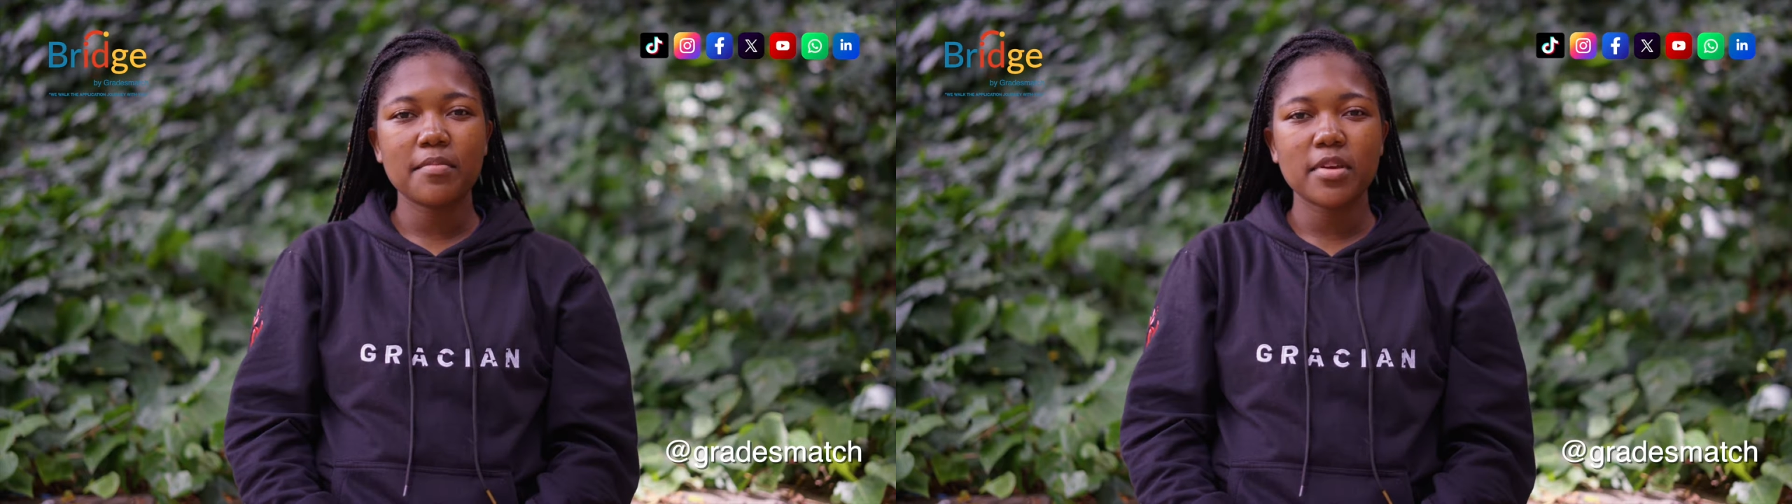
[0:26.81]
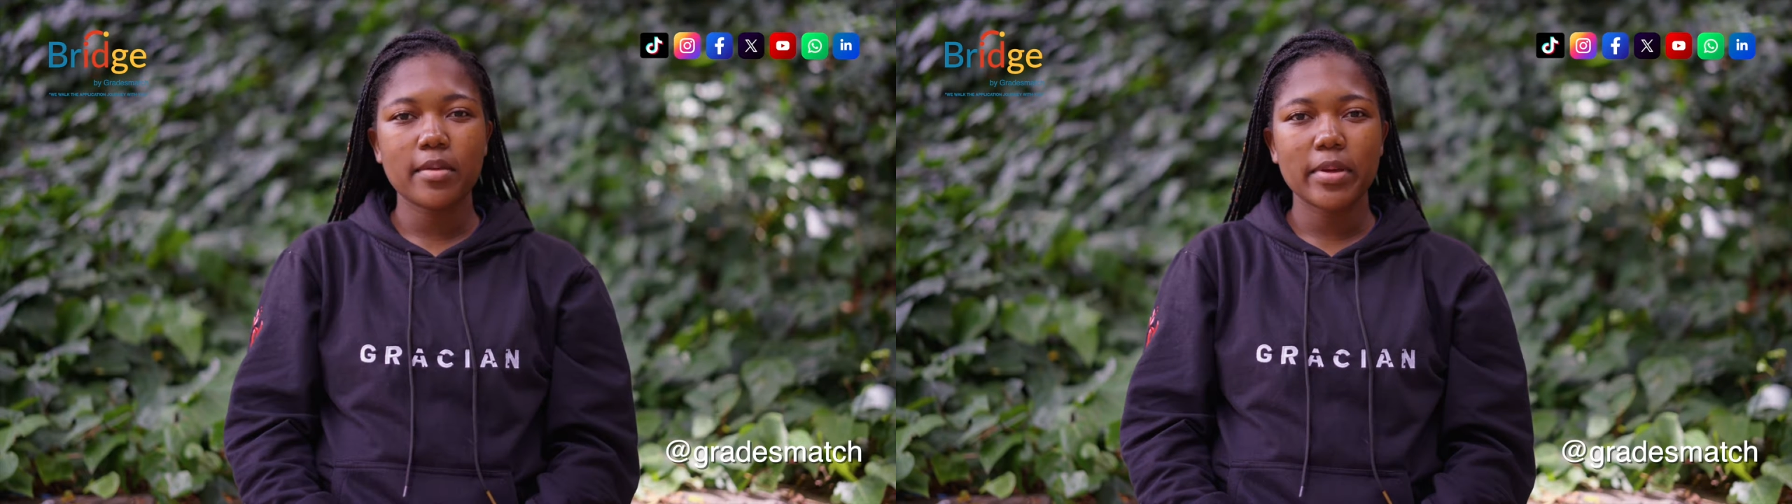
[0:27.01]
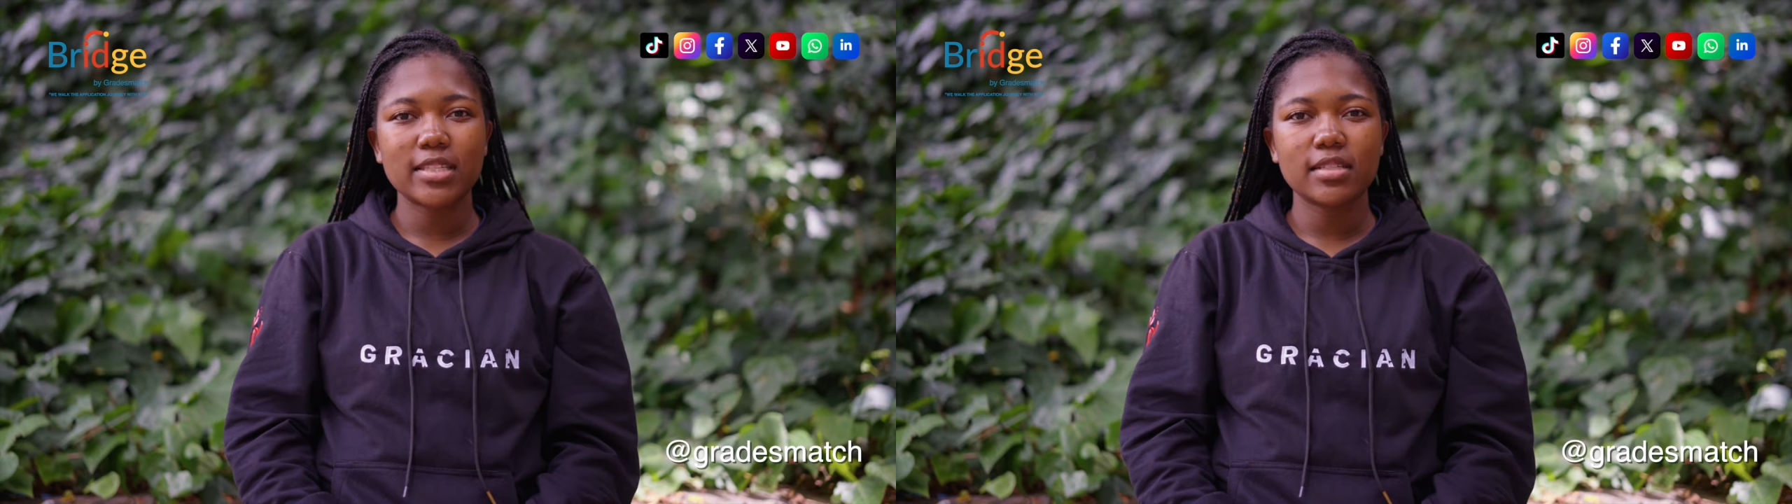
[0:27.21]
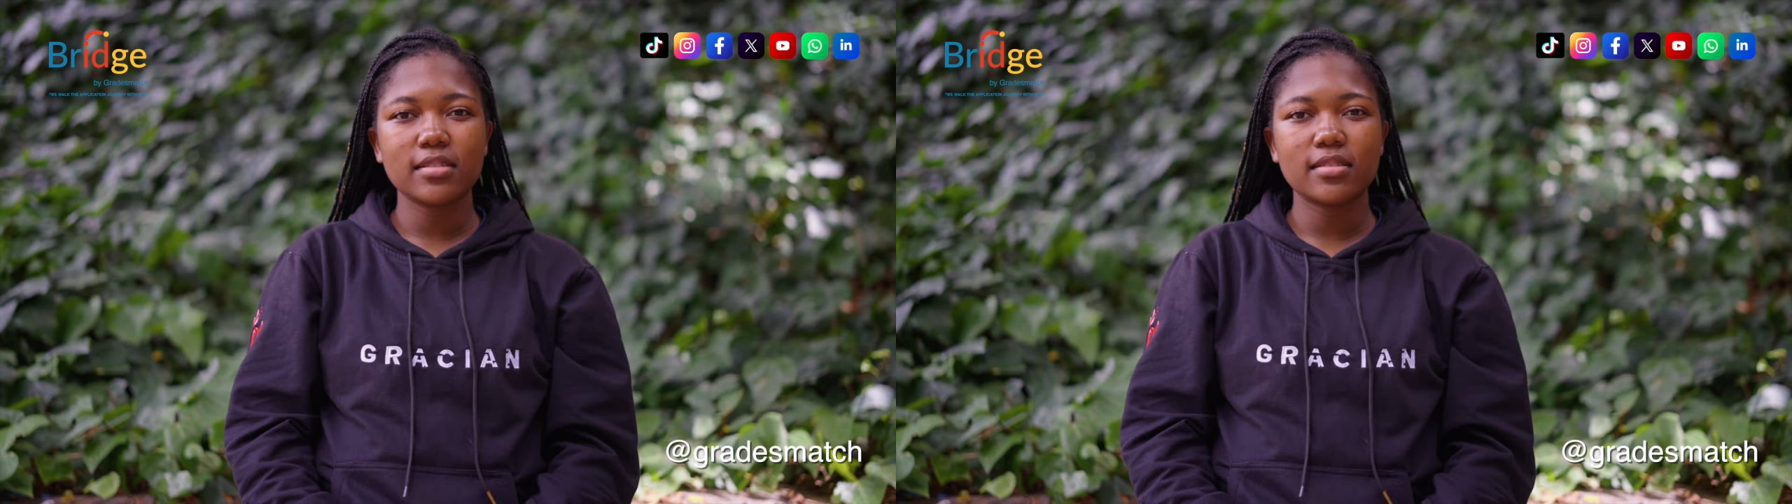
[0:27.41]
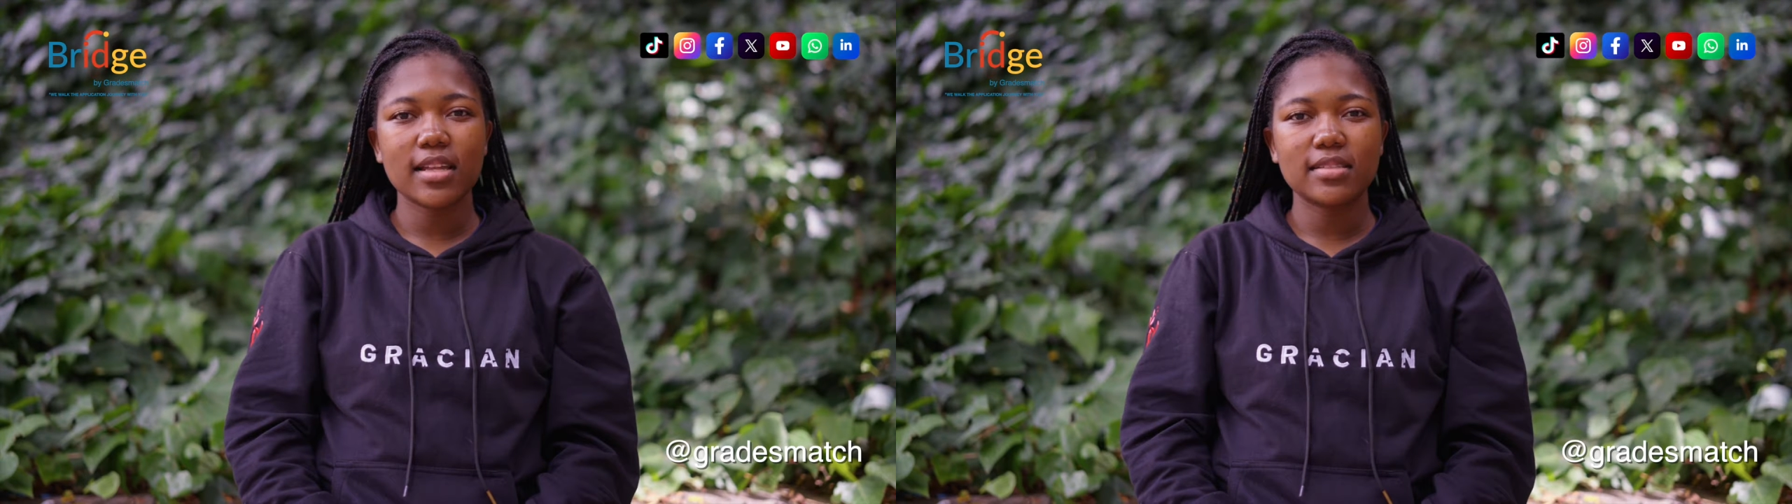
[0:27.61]
in
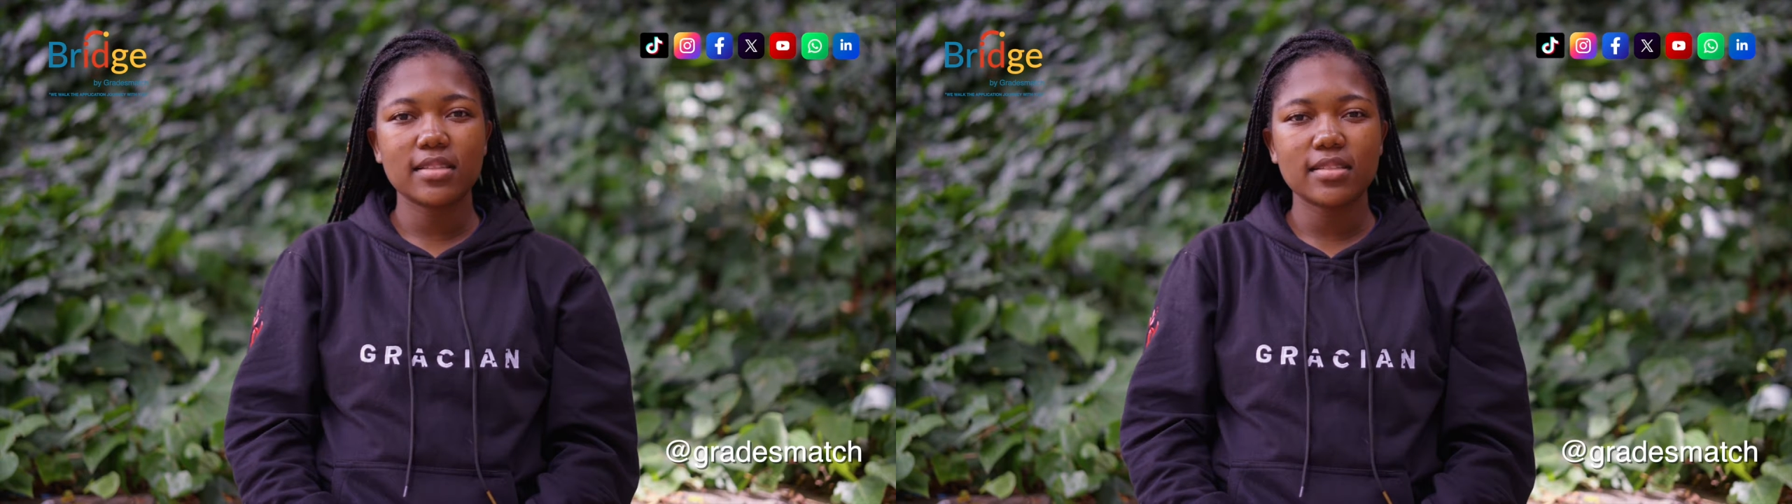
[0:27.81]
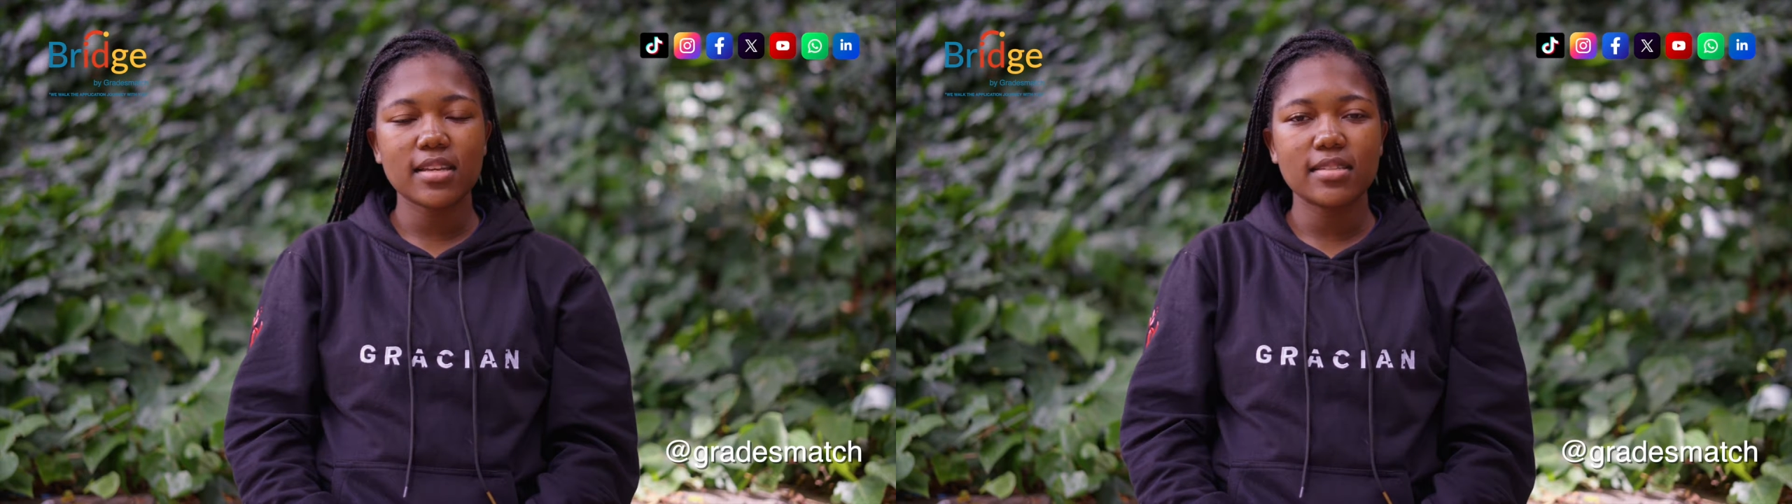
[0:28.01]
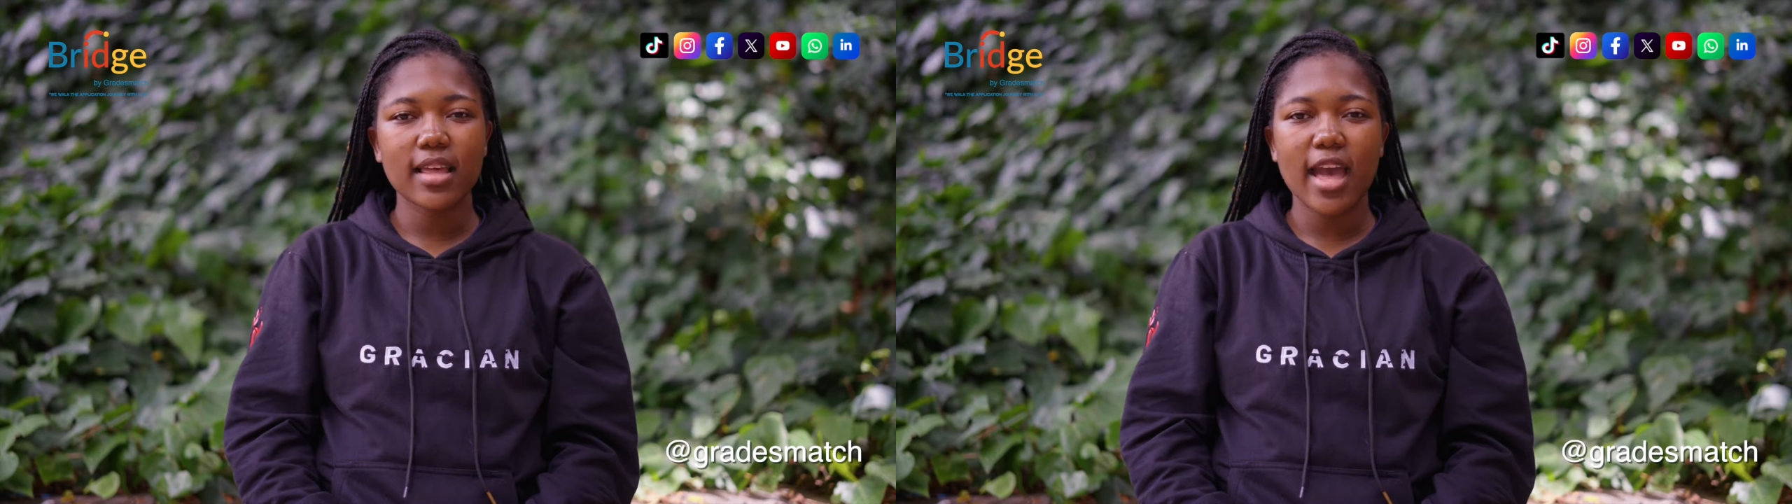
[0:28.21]
Mathematical Statistics